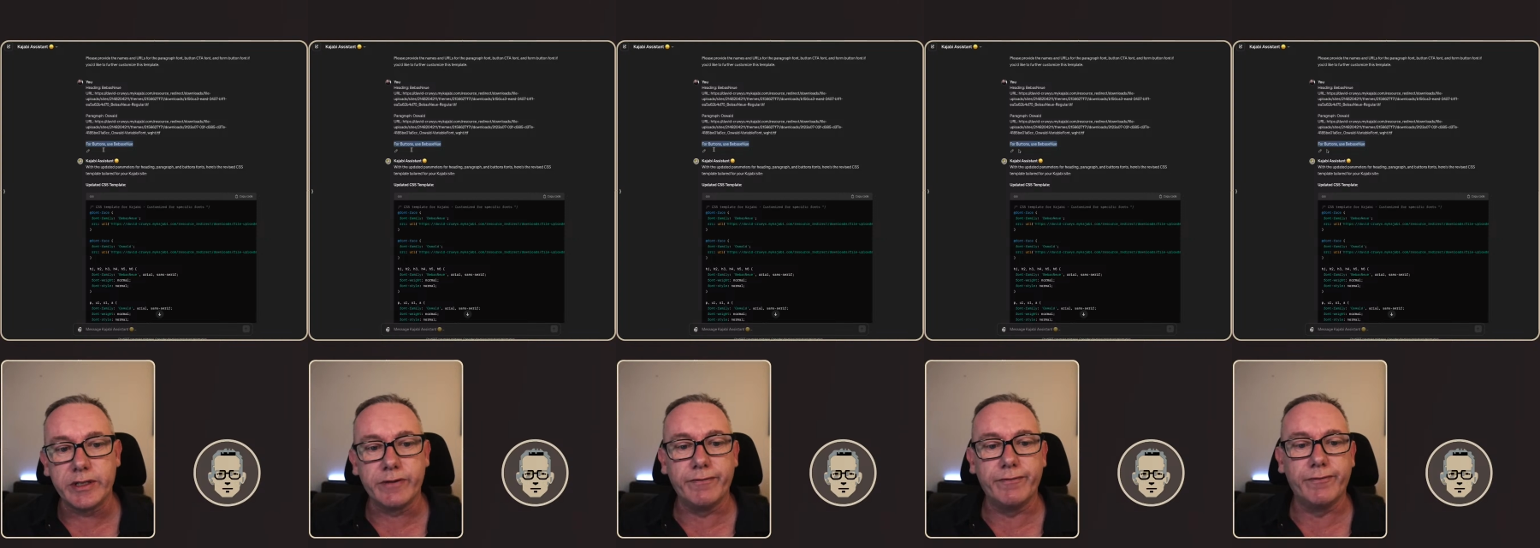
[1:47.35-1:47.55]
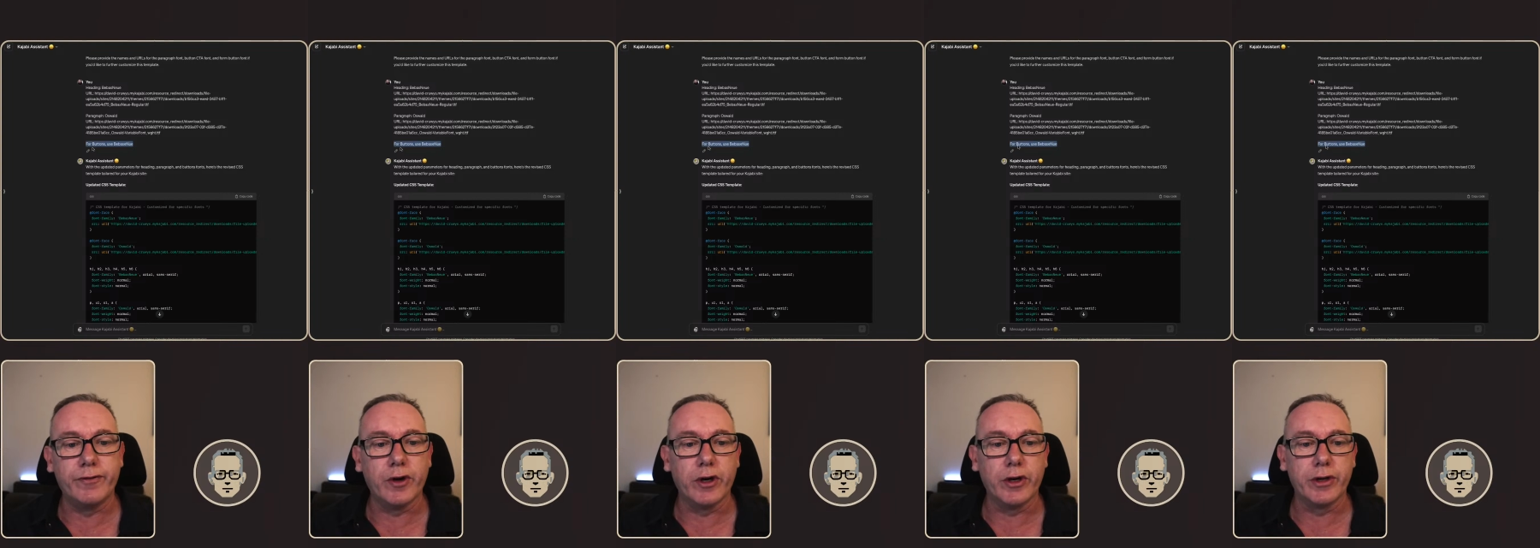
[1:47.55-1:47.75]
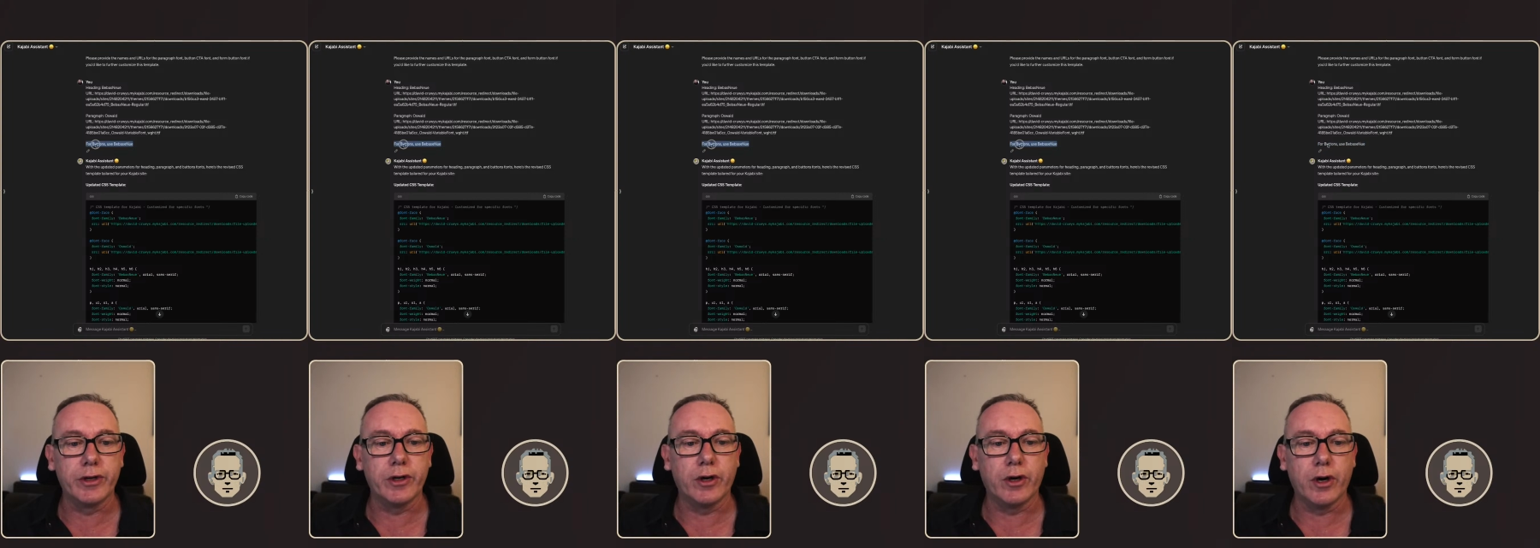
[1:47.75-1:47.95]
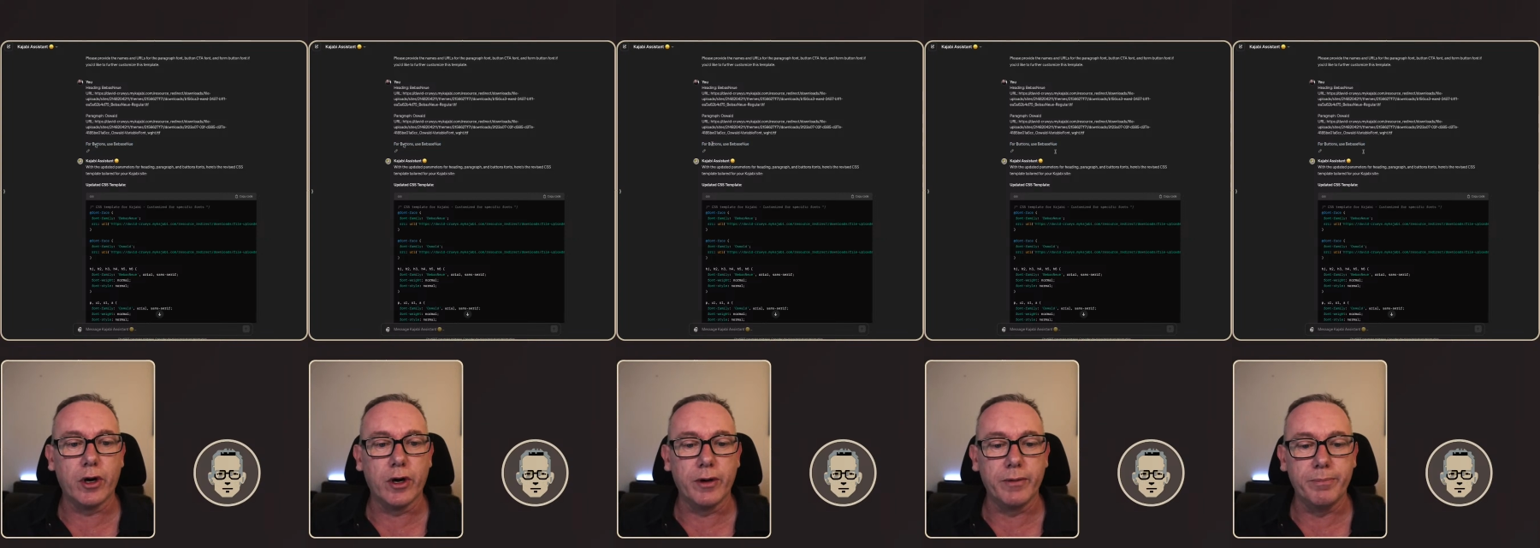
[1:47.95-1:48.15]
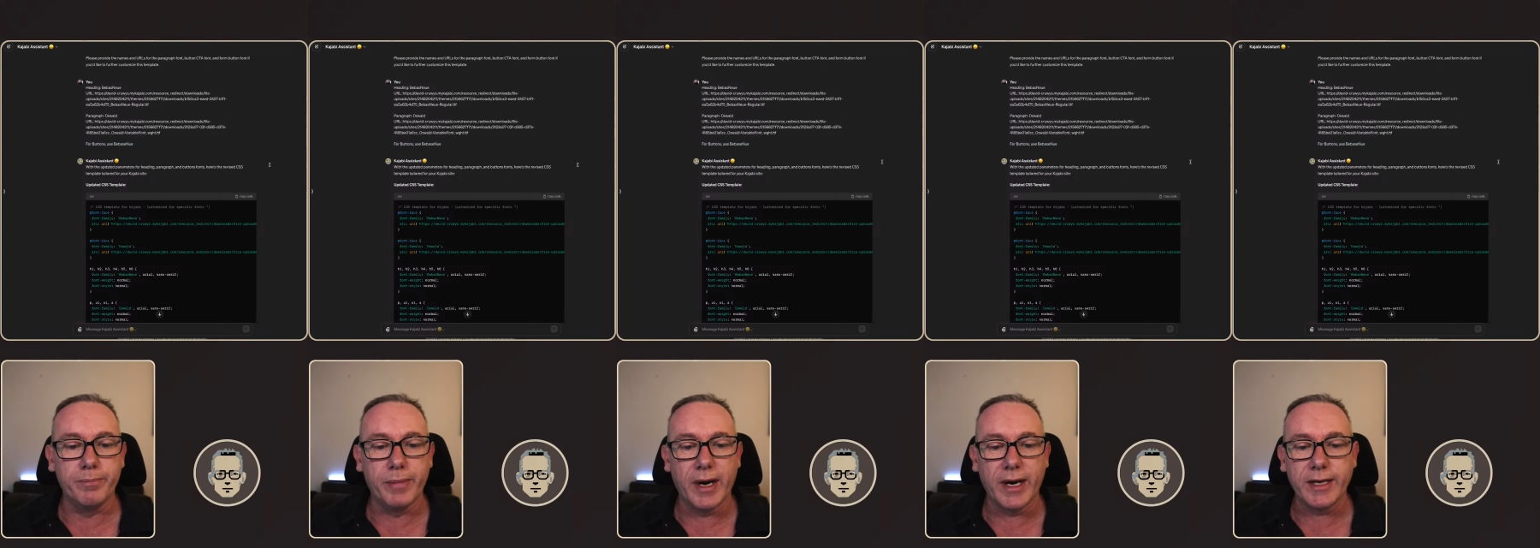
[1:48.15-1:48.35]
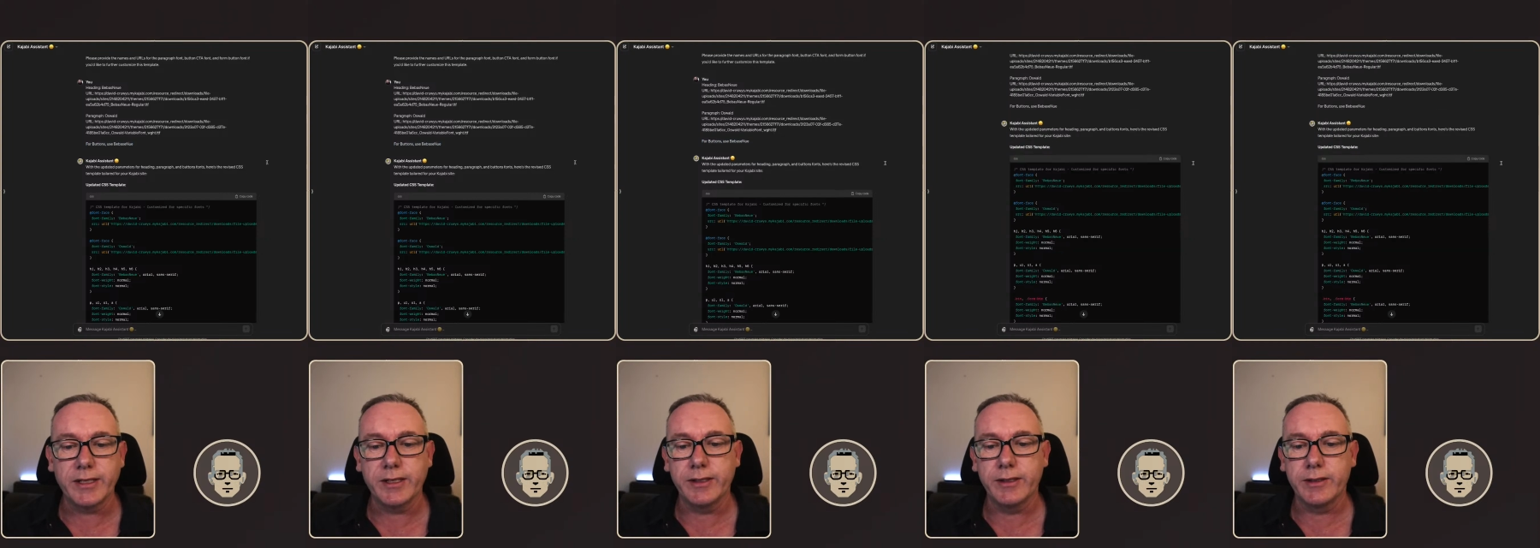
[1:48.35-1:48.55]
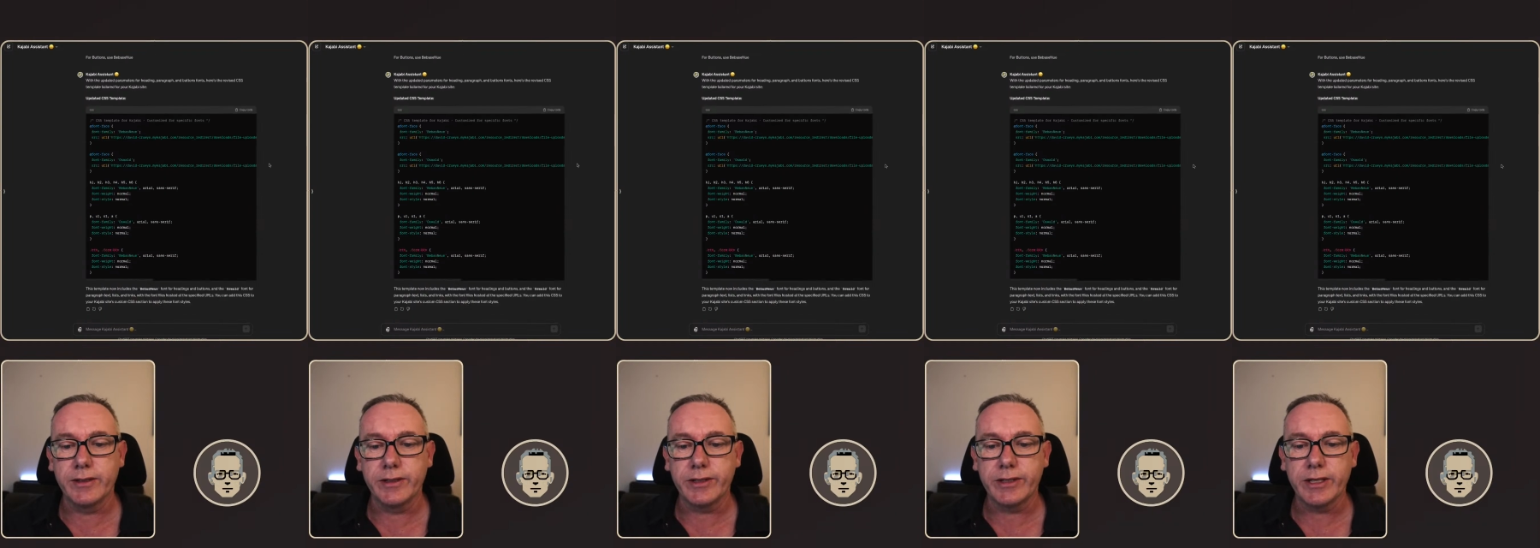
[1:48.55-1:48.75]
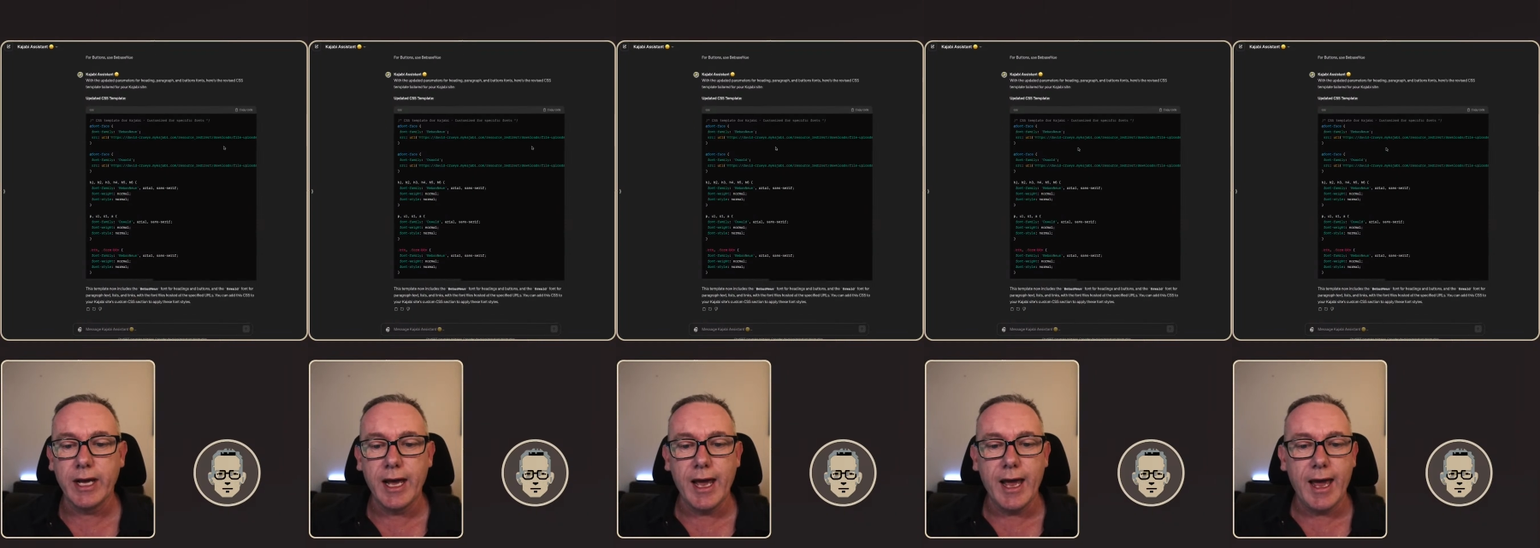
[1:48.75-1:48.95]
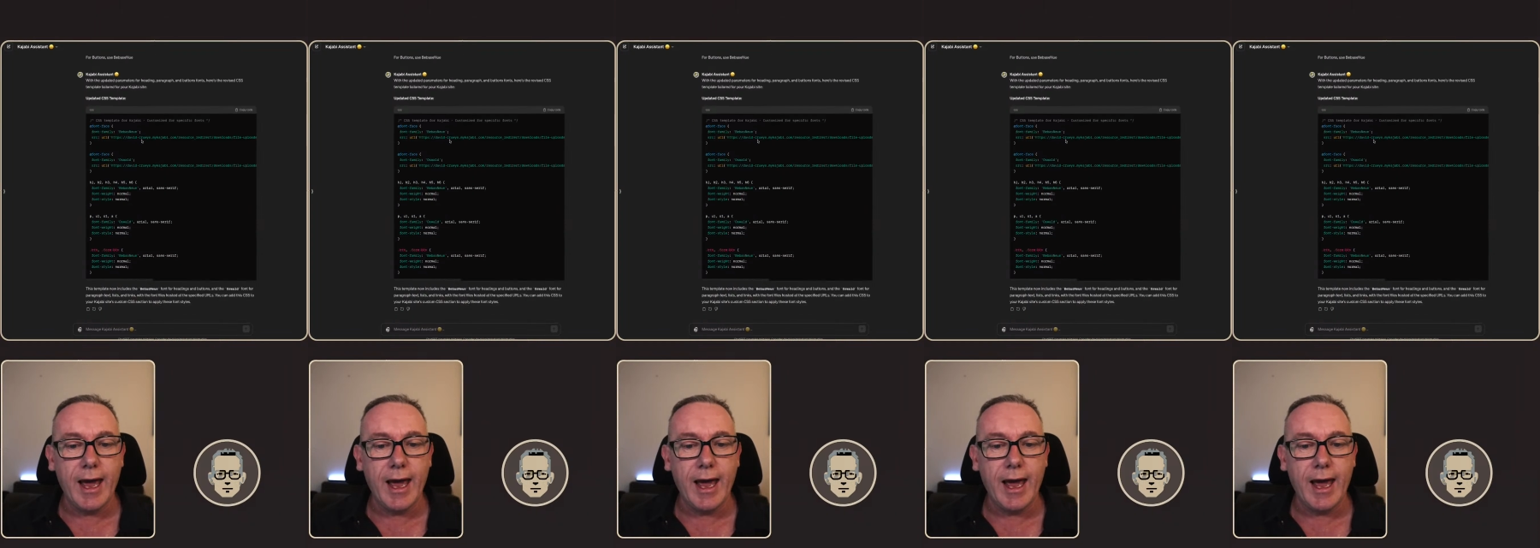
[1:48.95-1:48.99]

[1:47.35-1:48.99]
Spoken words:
font on buttons.